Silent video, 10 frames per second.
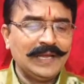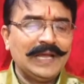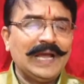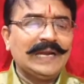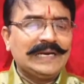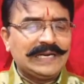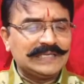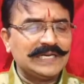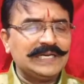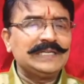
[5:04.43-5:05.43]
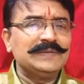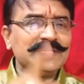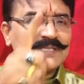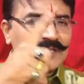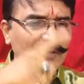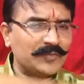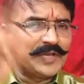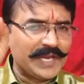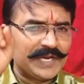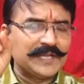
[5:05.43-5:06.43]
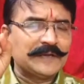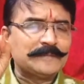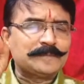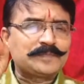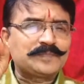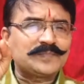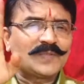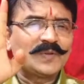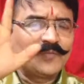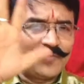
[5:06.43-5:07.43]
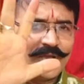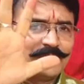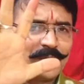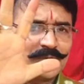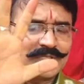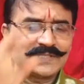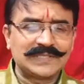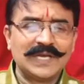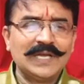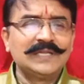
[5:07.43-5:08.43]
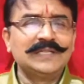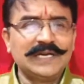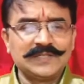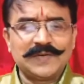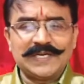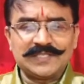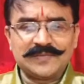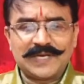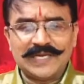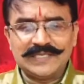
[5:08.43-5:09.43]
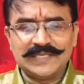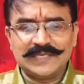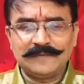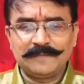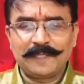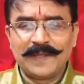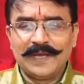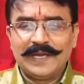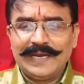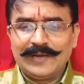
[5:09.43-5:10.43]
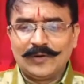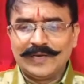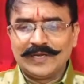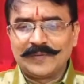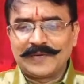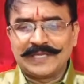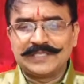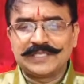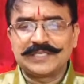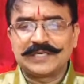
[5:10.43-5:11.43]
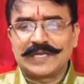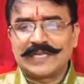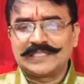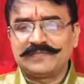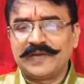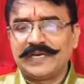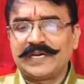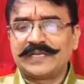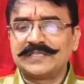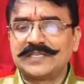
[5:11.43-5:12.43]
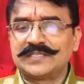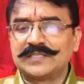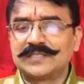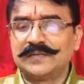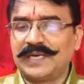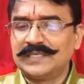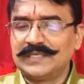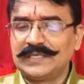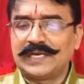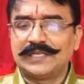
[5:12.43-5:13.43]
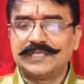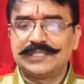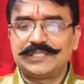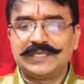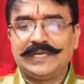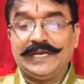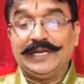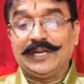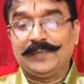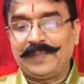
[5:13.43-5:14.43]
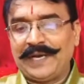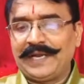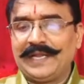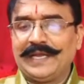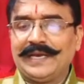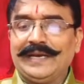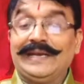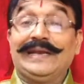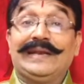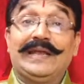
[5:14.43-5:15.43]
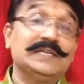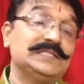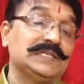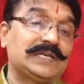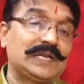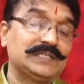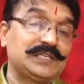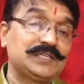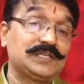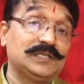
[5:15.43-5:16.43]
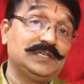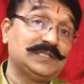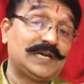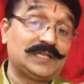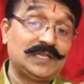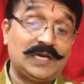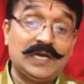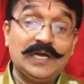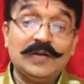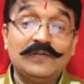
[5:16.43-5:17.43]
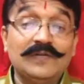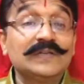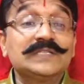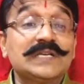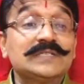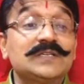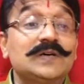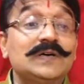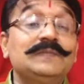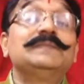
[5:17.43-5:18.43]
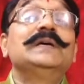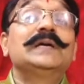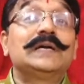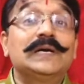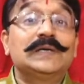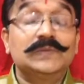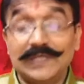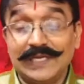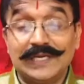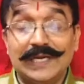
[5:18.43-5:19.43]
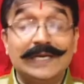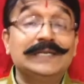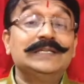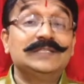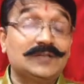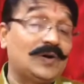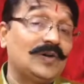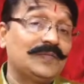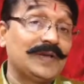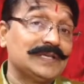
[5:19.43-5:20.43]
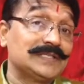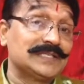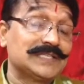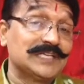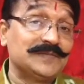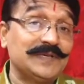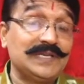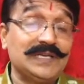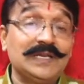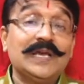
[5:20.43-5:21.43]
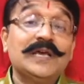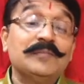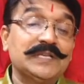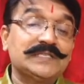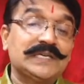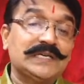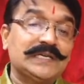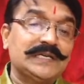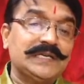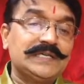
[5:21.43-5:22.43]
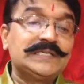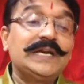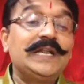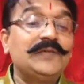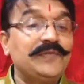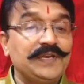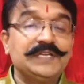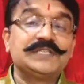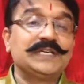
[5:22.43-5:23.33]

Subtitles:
and resulting means communicating. Five process. That is what summarize here: recording of transaction, classifying transaction, summarizing transaction, interpreting and analyzing transaction. These are the functions of accounting, and these all functions has been mentioned in its definition